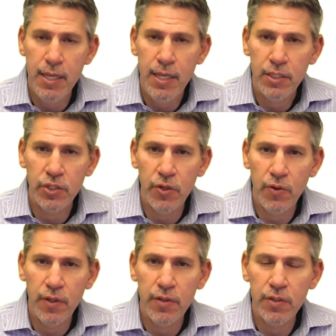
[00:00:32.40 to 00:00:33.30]

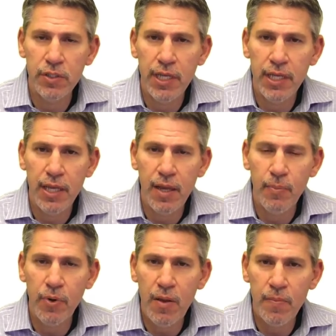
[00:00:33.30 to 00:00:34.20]
So there's a
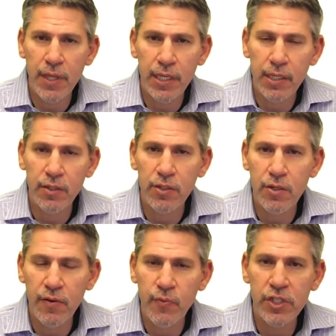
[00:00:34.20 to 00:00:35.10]
problem that can
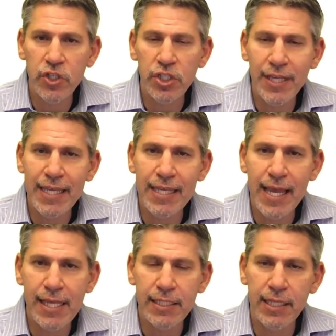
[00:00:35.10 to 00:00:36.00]
occur if we just say
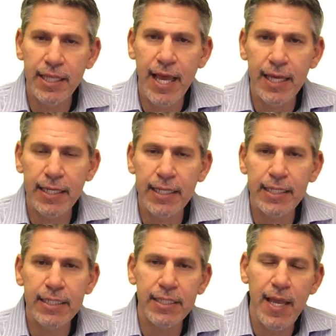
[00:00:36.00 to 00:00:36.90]
yes to that and
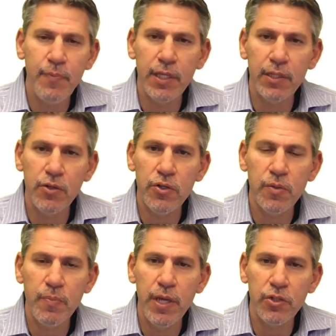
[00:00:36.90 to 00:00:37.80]
accept that there
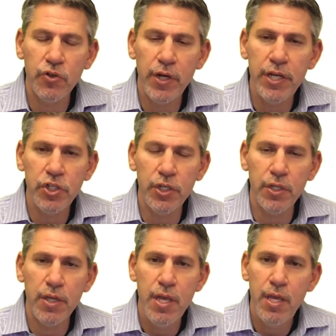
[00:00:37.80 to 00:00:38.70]
is a
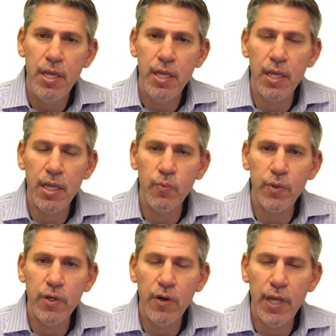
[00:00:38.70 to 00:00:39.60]
penetration, and
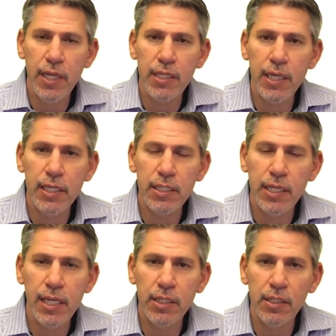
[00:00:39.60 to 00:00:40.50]
we go ahead and
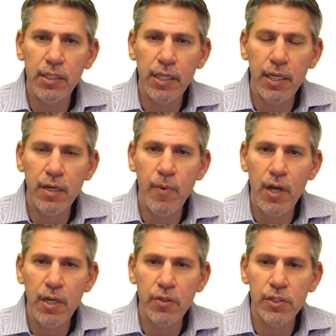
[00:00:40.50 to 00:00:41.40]
take a look at our
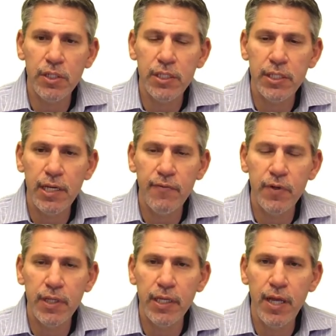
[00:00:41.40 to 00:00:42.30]
models and set
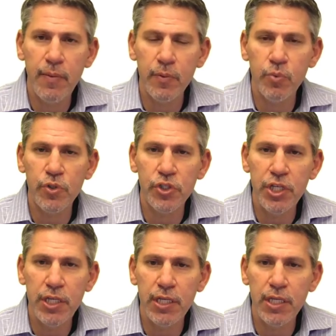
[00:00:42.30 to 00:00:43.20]
everything up and
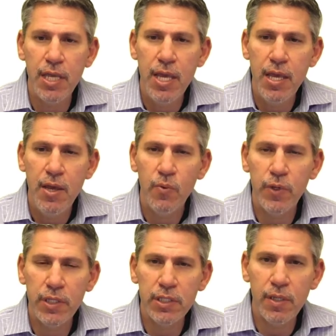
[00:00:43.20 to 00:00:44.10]
proceed.
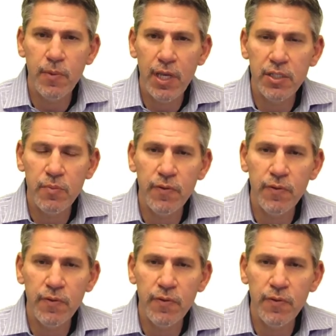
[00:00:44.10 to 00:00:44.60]
We can sometimes be